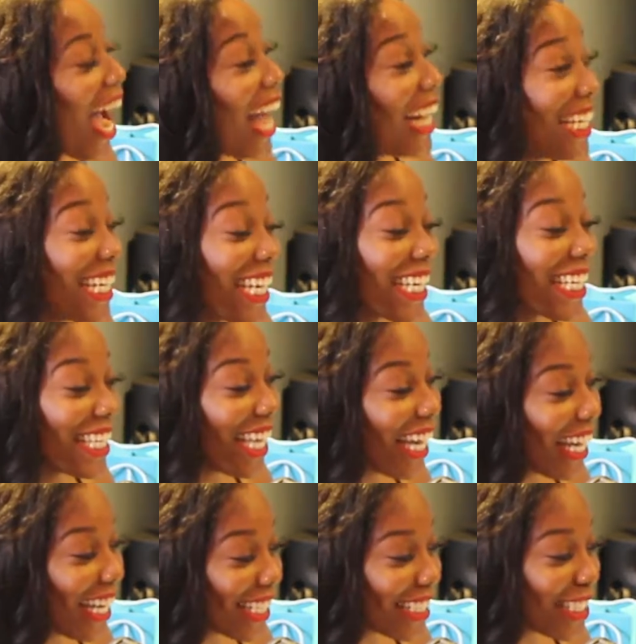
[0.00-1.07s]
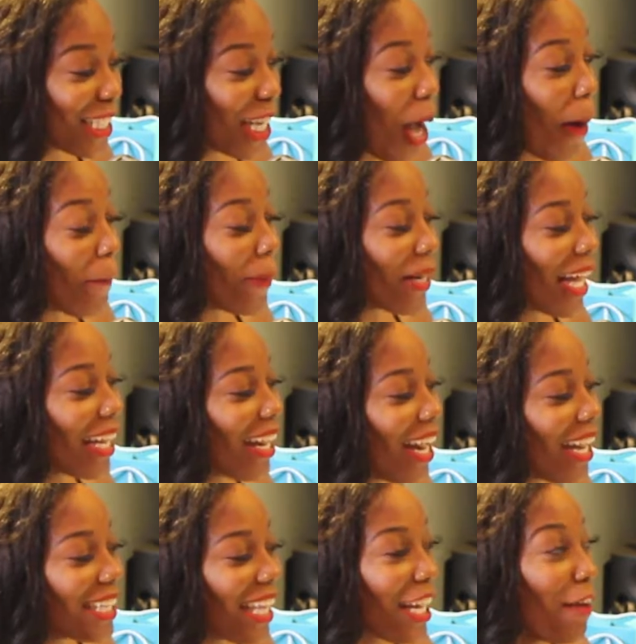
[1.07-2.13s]
I didn't get a lace, but I
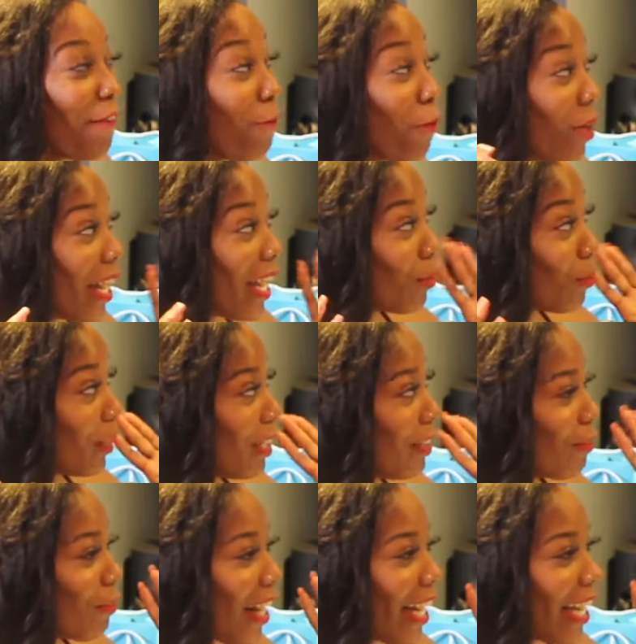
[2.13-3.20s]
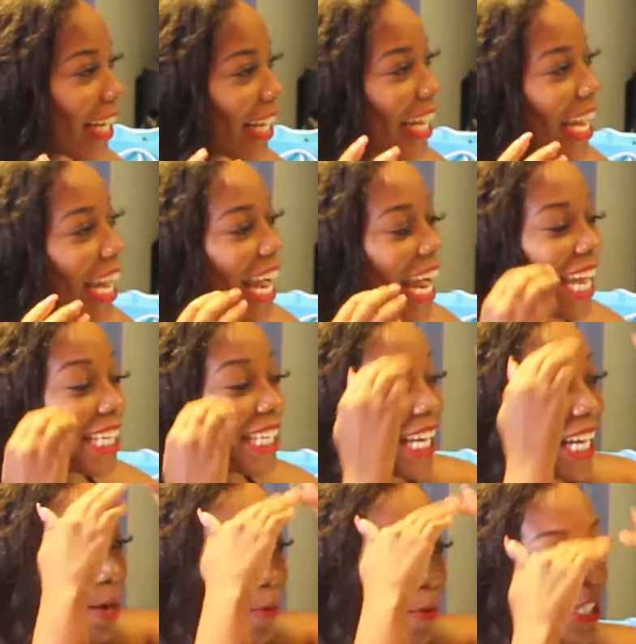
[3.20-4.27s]
got like a full head weave, right? And
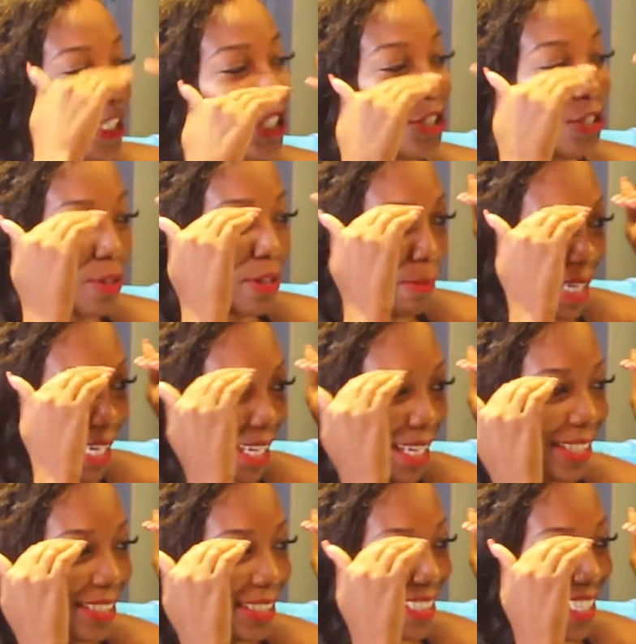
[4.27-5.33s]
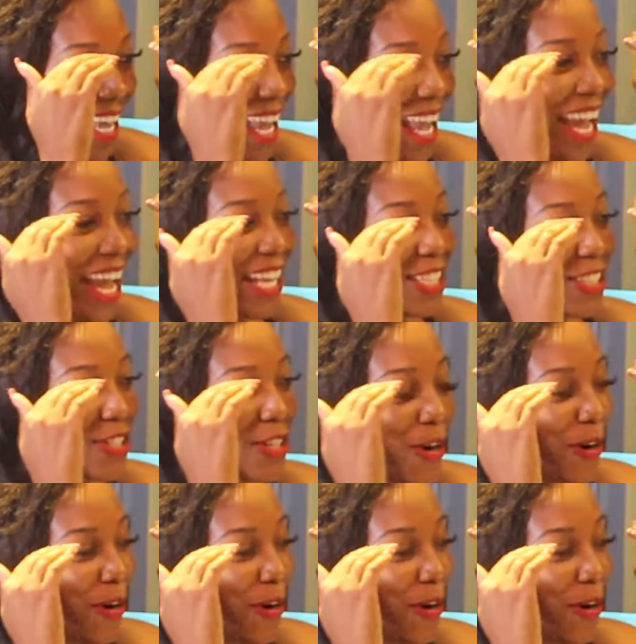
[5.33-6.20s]
like I wanted to do the bangs, and so